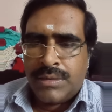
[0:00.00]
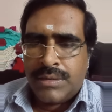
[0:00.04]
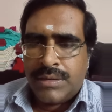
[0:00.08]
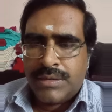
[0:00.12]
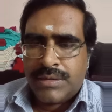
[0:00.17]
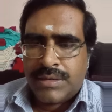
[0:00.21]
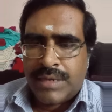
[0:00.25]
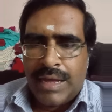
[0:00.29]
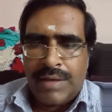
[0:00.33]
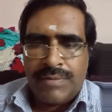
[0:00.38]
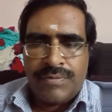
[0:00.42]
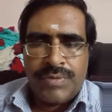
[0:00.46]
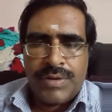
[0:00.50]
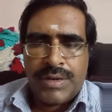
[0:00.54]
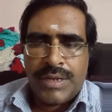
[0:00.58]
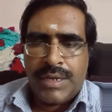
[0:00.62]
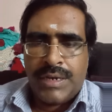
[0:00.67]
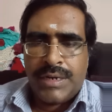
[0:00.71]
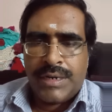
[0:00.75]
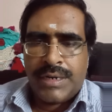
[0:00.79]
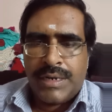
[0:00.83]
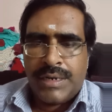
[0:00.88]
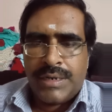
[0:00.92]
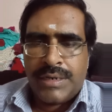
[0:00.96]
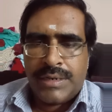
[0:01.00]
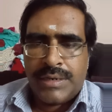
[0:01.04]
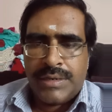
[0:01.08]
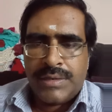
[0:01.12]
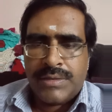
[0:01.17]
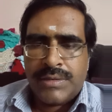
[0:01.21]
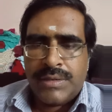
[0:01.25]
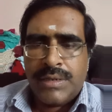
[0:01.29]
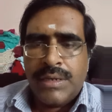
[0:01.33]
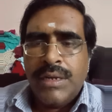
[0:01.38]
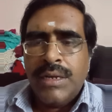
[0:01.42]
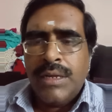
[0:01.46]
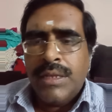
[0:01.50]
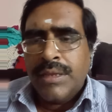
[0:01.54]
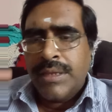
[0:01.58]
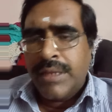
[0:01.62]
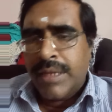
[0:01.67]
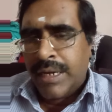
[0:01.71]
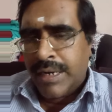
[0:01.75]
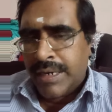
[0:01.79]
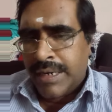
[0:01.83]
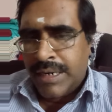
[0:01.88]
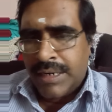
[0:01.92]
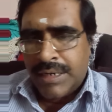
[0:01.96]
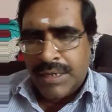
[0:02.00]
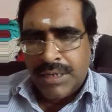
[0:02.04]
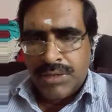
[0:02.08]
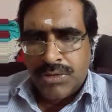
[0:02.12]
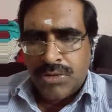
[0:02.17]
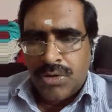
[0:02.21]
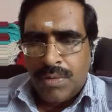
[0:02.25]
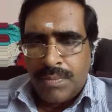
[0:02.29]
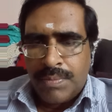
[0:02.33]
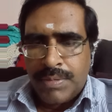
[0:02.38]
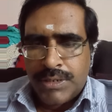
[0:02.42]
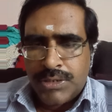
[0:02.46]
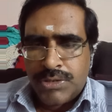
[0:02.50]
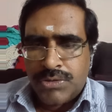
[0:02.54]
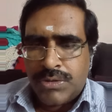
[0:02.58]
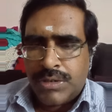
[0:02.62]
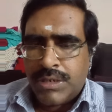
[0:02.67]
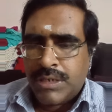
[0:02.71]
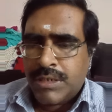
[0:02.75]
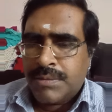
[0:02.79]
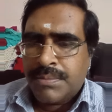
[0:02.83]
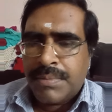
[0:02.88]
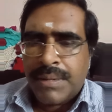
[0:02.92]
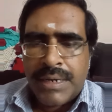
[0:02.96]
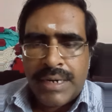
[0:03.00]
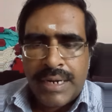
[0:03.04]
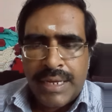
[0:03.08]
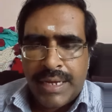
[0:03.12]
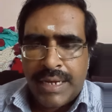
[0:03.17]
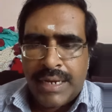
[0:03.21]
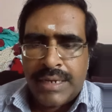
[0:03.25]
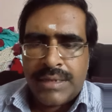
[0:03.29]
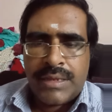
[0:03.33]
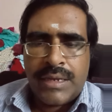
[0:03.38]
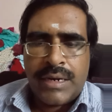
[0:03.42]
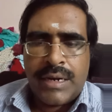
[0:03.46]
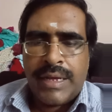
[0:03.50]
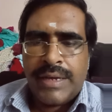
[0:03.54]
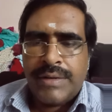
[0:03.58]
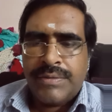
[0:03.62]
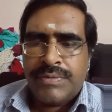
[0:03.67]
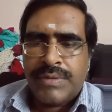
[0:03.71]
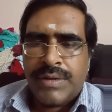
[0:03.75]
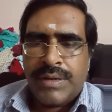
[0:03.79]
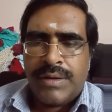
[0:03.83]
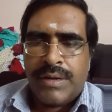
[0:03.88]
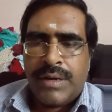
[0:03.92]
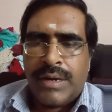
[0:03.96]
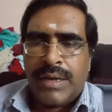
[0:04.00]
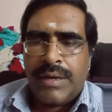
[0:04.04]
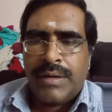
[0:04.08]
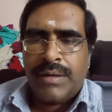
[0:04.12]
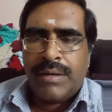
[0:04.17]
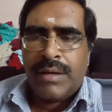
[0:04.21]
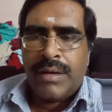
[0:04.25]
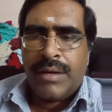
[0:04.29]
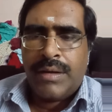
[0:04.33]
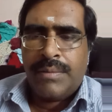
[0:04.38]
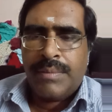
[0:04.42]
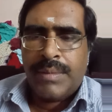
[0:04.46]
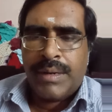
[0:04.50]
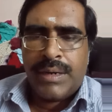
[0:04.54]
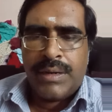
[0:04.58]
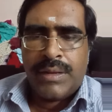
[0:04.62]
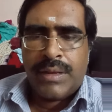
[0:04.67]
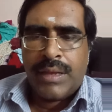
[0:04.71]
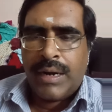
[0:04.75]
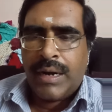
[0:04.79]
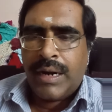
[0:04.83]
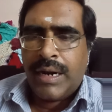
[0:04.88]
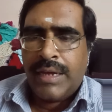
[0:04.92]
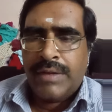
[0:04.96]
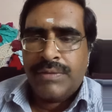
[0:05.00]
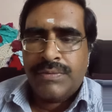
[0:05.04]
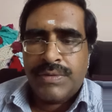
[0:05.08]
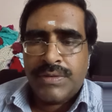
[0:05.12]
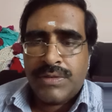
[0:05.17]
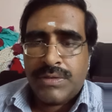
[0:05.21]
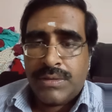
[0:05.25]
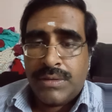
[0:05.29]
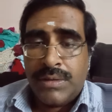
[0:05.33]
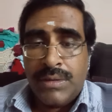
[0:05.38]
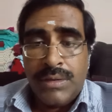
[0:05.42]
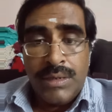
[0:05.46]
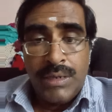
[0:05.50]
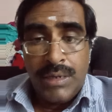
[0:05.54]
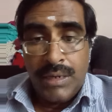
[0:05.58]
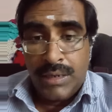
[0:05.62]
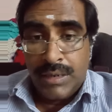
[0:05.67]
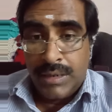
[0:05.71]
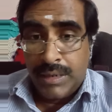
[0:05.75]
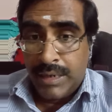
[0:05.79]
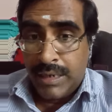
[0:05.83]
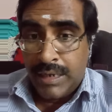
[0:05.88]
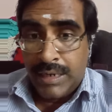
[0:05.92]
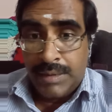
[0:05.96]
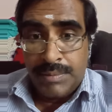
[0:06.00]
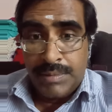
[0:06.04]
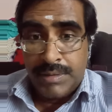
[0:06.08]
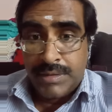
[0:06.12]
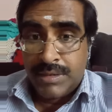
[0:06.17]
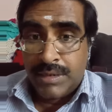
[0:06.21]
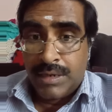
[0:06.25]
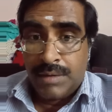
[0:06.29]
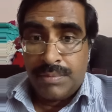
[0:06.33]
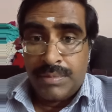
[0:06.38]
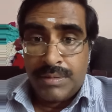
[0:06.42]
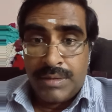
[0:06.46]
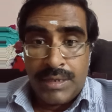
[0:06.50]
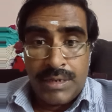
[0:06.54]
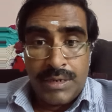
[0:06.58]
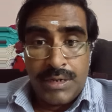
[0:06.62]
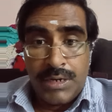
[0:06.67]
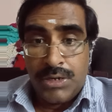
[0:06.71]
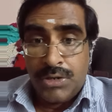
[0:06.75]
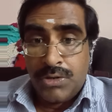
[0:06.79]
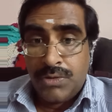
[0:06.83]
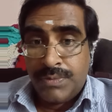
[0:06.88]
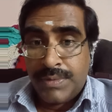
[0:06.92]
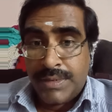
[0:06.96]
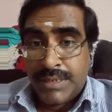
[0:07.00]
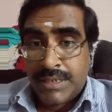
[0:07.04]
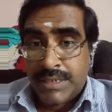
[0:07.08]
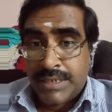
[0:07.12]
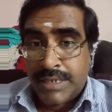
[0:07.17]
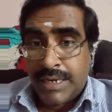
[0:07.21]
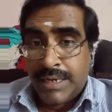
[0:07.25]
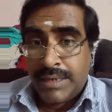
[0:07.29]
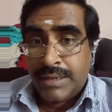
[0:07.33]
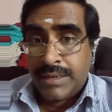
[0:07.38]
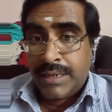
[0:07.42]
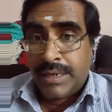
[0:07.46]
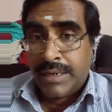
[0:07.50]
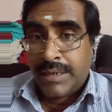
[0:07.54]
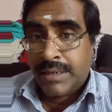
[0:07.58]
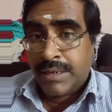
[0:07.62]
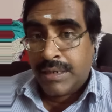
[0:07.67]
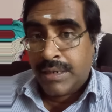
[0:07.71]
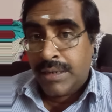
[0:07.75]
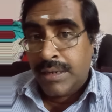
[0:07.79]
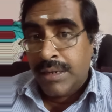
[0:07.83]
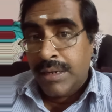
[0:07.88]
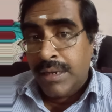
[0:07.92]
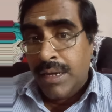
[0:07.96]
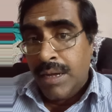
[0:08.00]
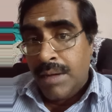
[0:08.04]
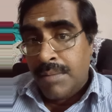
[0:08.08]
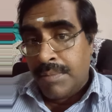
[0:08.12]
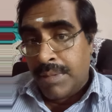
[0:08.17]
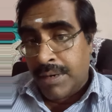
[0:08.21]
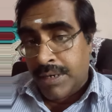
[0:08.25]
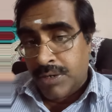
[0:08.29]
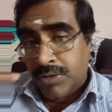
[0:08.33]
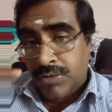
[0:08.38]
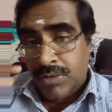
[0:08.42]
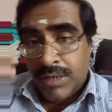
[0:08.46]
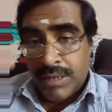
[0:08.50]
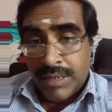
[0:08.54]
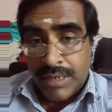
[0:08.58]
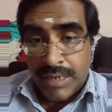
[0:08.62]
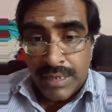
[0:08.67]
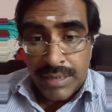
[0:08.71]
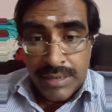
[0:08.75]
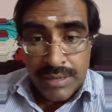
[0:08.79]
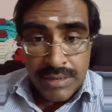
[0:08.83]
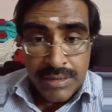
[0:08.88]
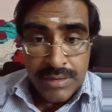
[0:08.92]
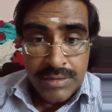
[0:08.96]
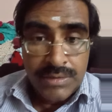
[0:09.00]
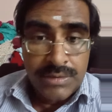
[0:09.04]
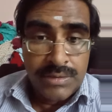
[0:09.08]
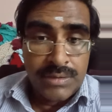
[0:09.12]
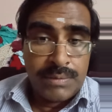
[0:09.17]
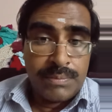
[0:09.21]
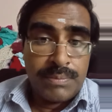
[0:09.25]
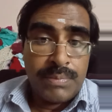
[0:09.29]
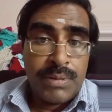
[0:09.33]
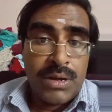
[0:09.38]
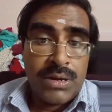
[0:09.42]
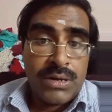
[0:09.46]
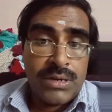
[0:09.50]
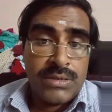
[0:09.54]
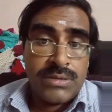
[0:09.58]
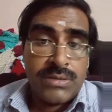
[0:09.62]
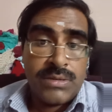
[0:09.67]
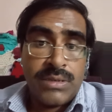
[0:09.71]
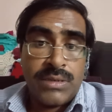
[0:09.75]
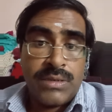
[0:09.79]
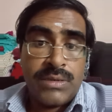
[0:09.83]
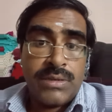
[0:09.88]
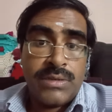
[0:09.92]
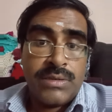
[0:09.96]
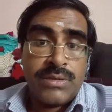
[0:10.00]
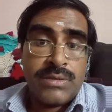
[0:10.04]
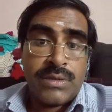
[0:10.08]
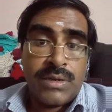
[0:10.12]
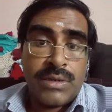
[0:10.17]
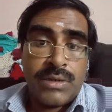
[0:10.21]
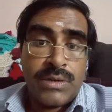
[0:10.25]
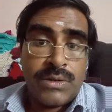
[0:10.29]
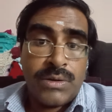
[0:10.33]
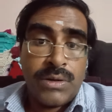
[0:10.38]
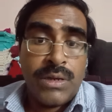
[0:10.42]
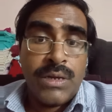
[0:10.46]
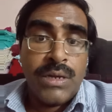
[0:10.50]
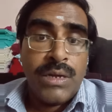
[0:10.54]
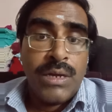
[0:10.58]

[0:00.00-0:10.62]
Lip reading: these African countries, they are getting the opportunities. But again, the life, I mean, the life is really miserable. They need to withstand that particular country's policies and